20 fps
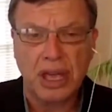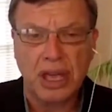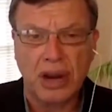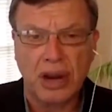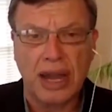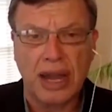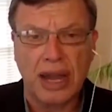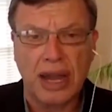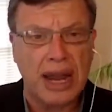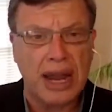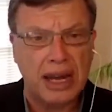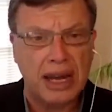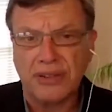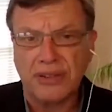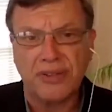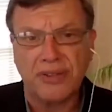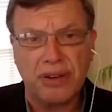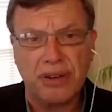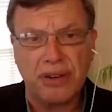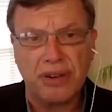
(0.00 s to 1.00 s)
you know and, and
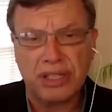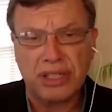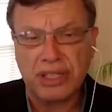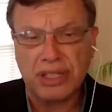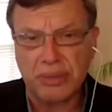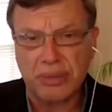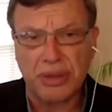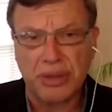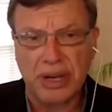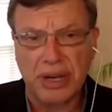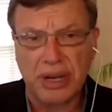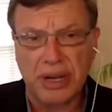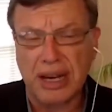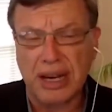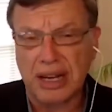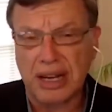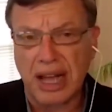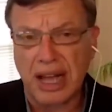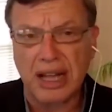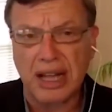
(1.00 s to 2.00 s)
it's a very similar kind of